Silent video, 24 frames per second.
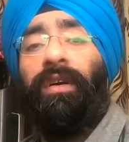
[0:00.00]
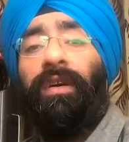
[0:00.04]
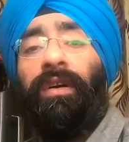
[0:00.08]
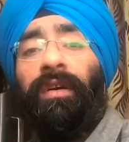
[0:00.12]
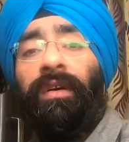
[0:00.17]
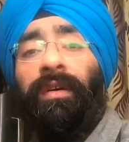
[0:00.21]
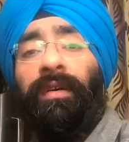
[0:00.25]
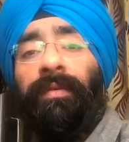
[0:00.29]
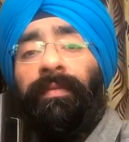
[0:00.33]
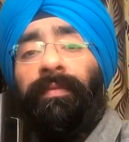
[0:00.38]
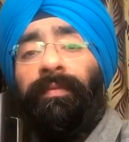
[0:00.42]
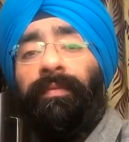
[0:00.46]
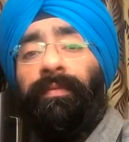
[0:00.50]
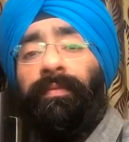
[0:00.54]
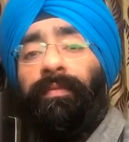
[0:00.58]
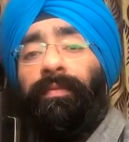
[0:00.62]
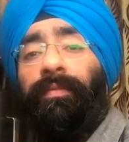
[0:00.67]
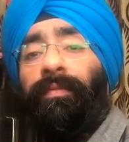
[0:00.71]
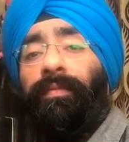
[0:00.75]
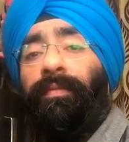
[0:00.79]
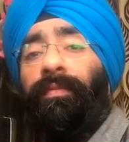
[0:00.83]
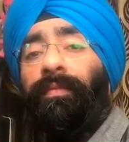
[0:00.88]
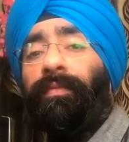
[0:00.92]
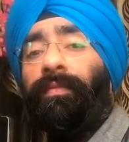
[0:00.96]
uh,
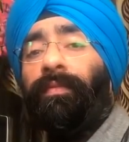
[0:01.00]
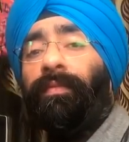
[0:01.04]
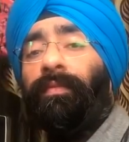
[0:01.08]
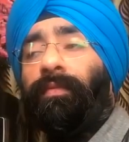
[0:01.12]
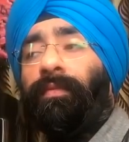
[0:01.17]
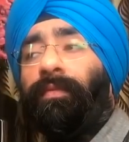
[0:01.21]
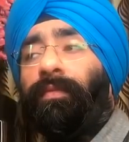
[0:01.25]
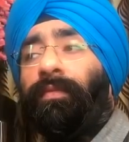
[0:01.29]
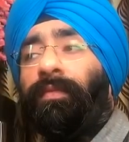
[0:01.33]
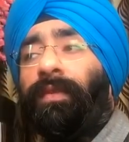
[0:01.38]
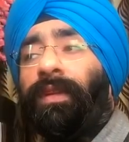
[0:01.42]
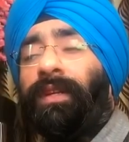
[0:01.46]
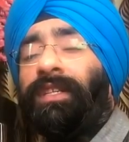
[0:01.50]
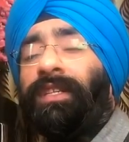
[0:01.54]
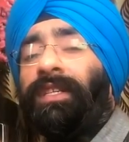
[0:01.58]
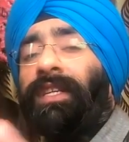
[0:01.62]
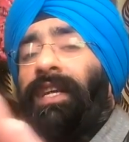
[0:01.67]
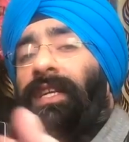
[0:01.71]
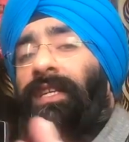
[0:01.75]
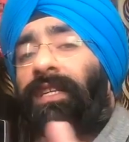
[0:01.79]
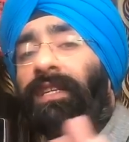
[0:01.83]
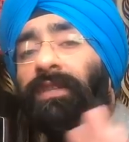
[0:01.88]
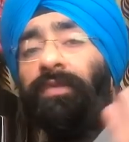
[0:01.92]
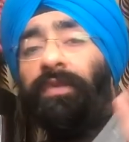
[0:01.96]
the
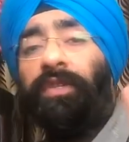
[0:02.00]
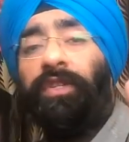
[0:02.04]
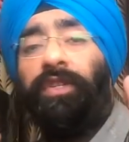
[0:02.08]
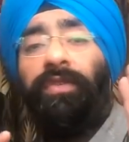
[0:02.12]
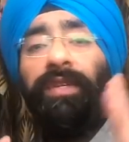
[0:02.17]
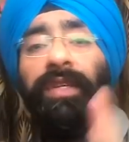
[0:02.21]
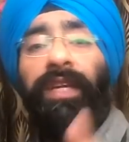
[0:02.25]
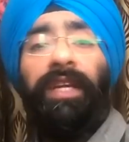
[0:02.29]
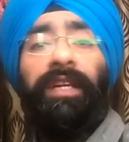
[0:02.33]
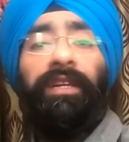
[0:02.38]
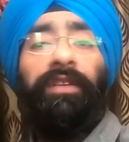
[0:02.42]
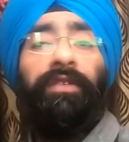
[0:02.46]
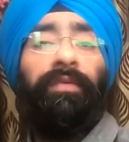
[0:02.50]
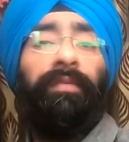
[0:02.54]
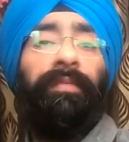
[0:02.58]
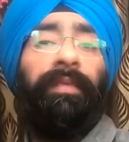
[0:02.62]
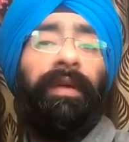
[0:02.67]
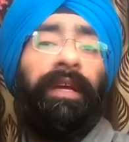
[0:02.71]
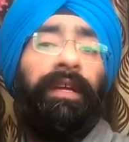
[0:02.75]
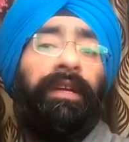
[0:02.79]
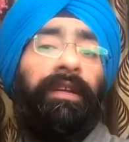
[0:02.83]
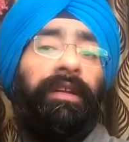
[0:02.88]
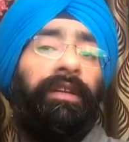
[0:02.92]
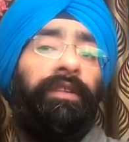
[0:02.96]
changes which you need to
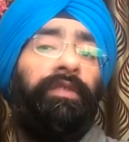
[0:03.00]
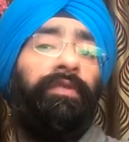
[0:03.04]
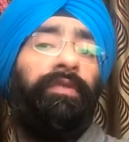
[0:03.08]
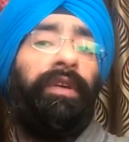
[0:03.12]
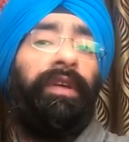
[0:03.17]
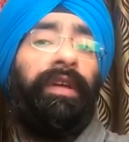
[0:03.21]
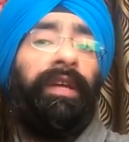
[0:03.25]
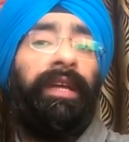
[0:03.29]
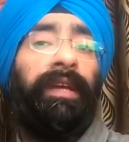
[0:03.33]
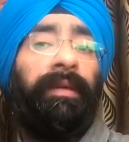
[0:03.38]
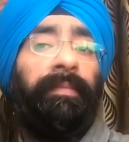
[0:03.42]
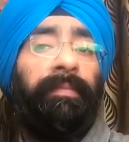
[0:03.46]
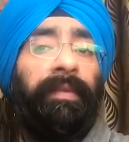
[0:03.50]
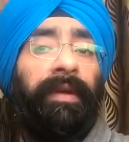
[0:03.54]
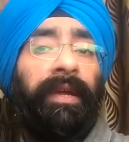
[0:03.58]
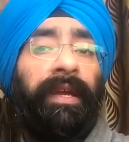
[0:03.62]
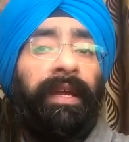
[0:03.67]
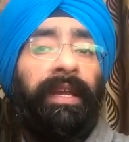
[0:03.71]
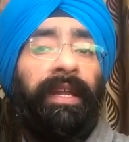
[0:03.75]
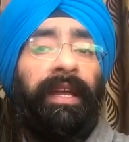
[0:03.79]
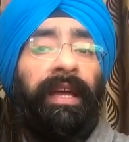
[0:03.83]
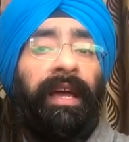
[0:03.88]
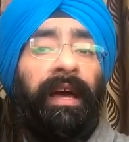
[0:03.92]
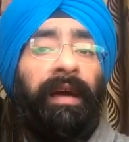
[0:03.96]
make into your e-
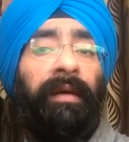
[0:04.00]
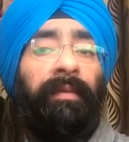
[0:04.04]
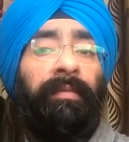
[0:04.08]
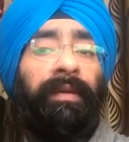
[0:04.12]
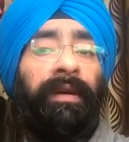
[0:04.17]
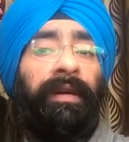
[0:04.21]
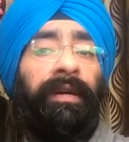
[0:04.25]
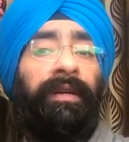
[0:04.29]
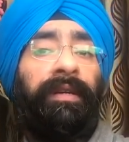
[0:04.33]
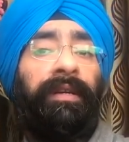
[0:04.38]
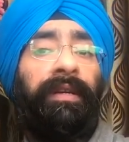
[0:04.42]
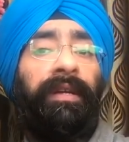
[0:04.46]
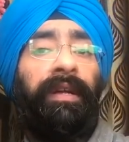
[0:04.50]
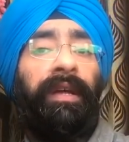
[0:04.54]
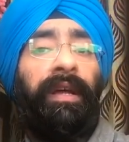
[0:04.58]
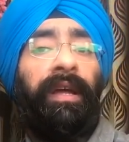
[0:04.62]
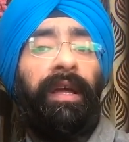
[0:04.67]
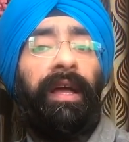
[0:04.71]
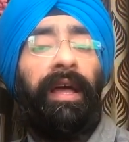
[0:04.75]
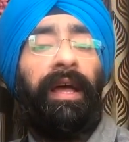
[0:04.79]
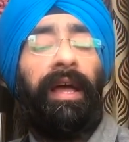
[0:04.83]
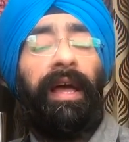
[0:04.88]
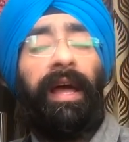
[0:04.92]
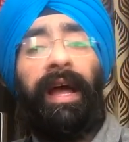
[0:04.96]
eating habits
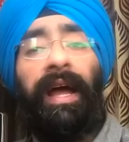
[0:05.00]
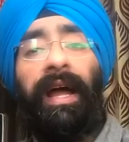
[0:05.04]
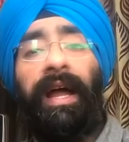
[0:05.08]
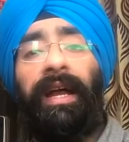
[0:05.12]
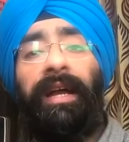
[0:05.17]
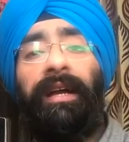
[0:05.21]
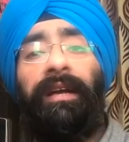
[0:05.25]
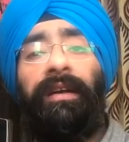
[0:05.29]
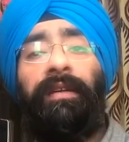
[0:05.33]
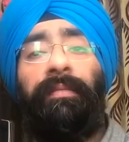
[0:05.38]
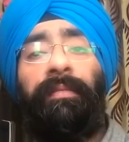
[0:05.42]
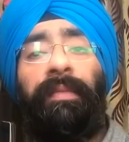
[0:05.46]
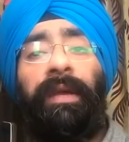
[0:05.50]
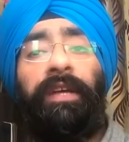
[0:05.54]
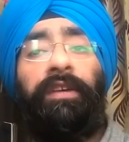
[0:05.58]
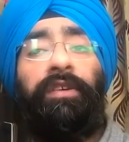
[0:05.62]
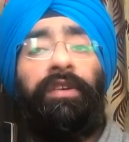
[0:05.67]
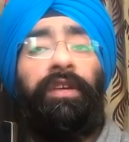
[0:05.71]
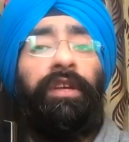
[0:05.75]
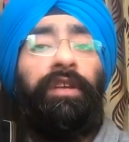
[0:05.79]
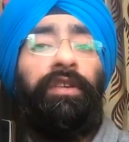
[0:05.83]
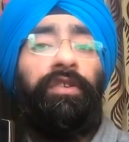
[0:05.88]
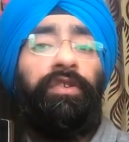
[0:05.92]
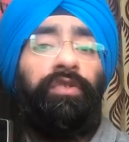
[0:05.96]
and
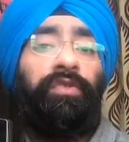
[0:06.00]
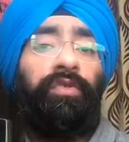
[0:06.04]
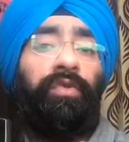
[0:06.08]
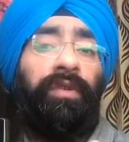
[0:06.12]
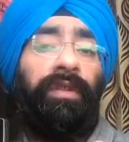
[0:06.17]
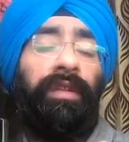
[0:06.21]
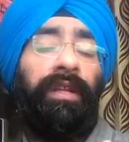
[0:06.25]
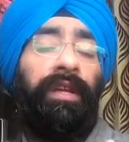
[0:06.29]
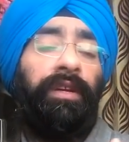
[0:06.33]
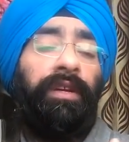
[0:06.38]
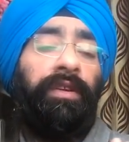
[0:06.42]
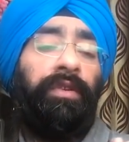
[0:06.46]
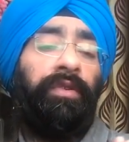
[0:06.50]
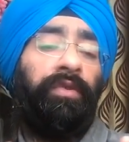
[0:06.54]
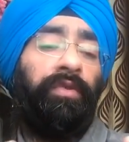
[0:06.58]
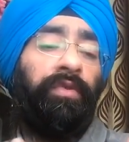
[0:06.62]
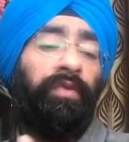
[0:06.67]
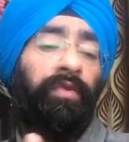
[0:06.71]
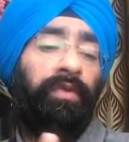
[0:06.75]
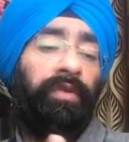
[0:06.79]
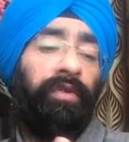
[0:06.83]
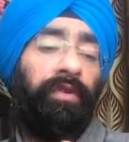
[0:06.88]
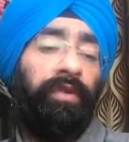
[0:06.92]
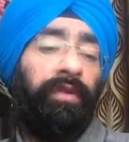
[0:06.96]
making sure that you
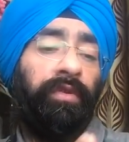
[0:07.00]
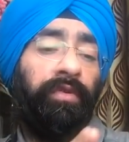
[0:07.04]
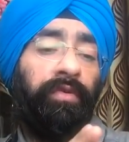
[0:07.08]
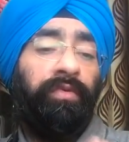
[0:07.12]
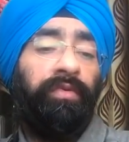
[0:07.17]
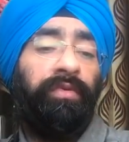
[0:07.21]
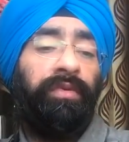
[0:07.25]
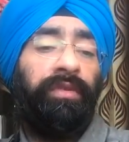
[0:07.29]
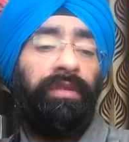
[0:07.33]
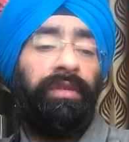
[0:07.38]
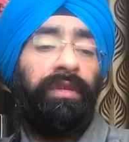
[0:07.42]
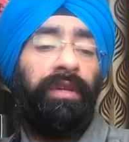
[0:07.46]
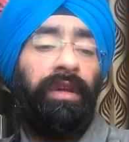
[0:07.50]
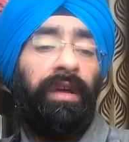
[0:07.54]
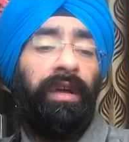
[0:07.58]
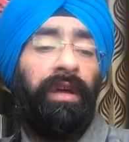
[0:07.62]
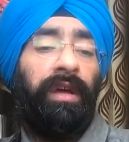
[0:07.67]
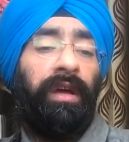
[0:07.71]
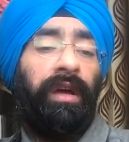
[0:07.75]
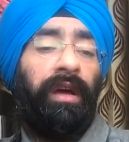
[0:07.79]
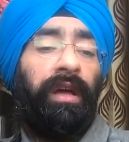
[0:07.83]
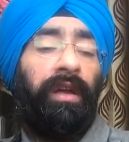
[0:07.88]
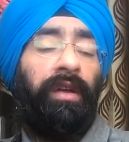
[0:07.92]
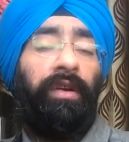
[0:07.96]
don't lose
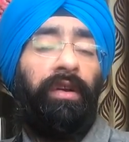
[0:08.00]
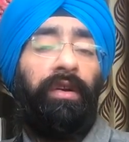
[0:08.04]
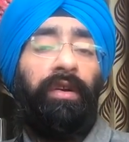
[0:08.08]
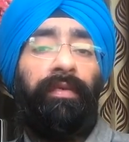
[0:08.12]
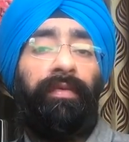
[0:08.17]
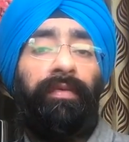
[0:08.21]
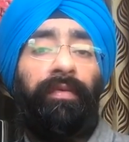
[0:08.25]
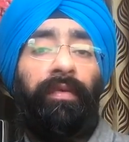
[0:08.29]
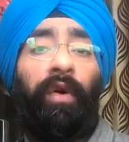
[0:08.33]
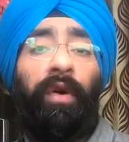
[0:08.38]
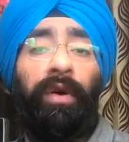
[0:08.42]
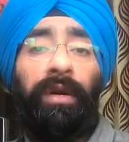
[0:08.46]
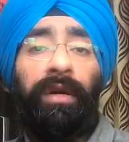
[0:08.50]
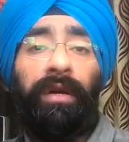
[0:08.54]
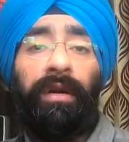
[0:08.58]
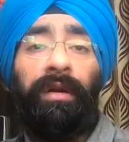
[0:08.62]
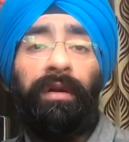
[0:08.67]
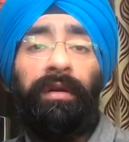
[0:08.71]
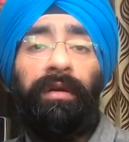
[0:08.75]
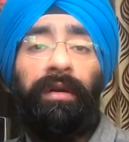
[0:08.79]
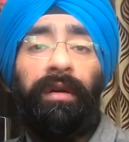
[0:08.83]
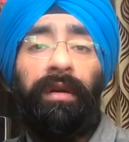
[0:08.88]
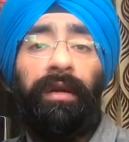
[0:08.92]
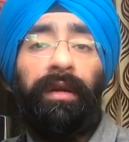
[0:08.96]
a lot of water
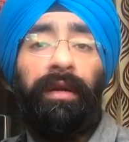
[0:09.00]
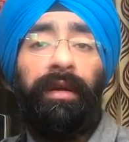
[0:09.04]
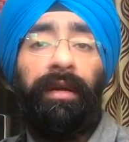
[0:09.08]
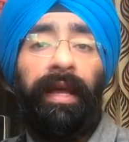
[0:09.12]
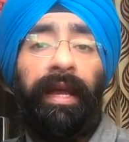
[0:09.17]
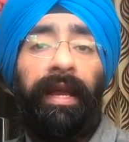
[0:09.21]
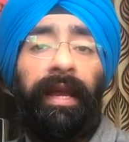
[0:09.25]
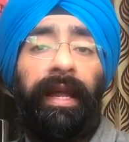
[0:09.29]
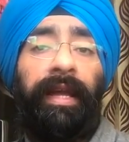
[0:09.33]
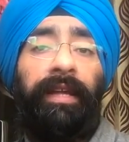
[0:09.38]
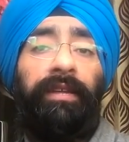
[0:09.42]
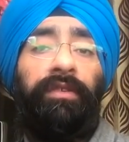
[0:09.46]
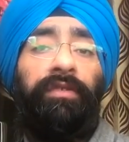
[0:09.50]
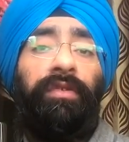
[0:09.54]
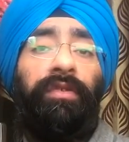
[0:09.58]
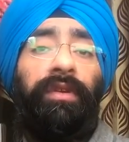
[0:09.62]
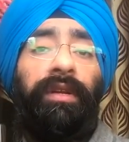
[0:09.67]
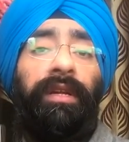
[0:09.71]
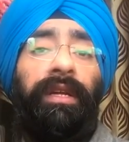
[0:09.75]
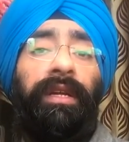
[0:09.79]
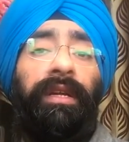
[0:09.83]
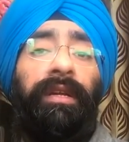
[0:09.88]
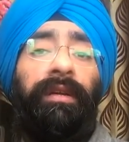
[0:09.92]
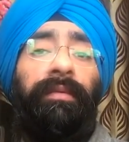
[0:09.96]
can
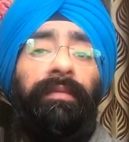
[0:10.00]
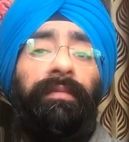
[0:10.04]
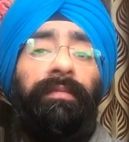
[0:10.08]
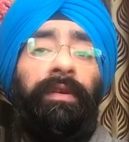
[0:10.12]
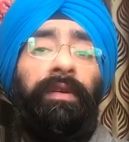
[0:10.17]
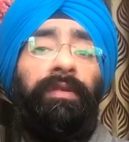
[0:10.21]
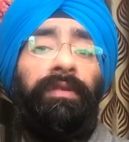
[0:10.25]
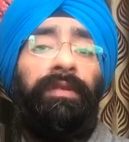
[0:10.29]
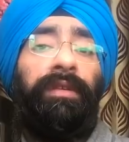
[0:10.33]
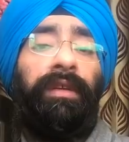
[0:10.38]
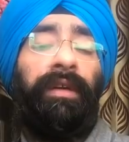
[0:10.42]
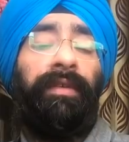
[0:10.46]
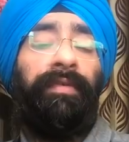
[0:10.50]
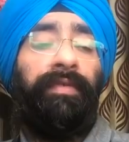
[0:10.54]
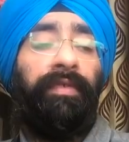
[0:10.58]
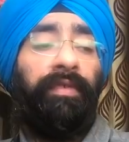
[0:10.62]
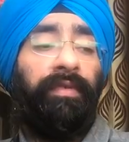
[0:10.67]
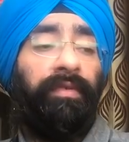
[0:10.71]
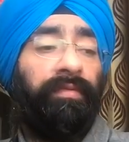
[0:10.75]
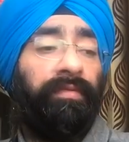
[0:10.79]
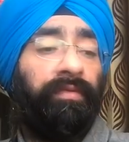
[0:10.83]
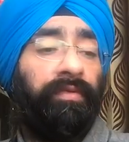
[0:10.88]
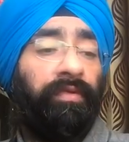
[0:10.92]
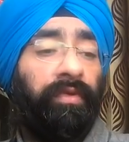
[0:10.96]
actually because if
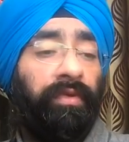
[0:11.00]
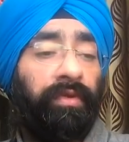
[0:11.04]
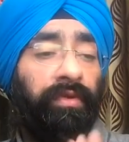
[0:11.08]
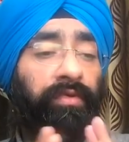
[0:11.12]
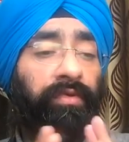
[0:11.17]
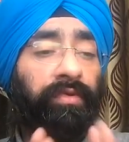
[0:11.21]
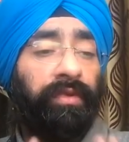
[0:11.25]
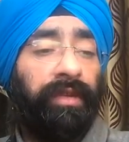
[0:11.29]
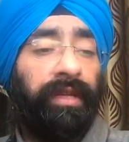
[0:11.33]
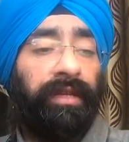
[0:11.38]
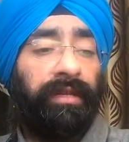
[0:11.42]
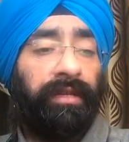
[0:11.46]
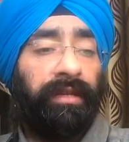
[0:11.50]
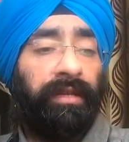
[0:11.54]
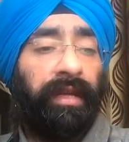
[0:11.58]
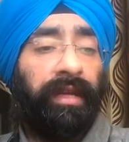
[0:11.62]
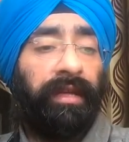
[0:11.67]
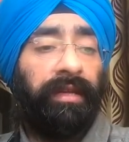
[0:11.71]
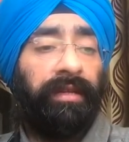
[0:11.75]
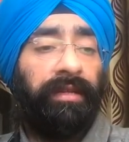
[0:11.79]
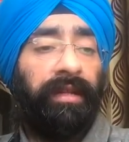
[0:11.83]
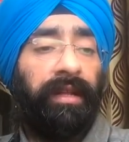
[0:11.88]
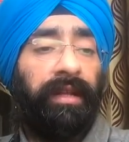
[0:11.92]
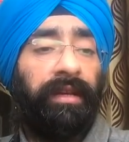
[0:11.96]
you don't do these
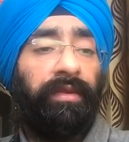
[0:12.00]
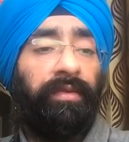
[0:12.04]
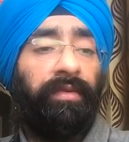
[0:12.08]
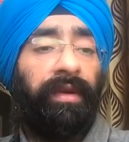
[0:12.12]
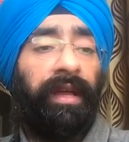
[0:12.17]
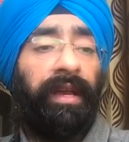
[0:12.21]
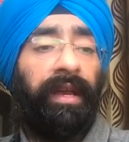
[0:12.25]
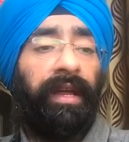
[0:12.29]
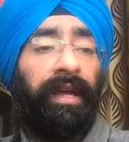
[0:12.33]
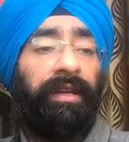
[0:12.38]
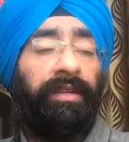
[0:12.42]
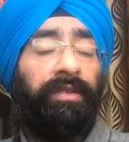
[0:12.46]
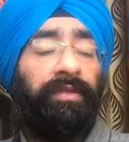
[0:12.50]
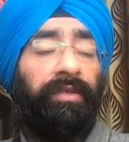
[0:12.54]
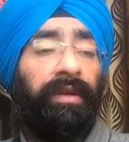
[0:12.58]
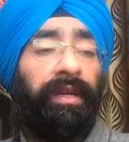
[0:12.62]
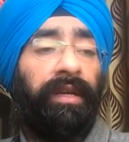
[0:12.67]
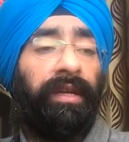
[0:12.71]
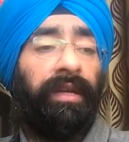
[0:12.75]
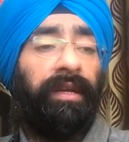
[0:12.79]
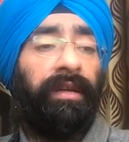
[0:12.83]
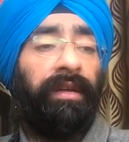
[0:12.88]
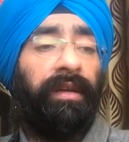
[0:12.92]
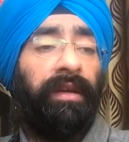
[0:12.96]
things then you can
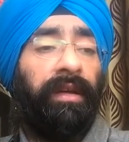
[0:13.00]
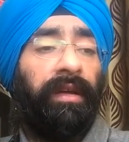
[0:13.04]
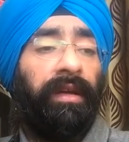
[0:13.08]
actually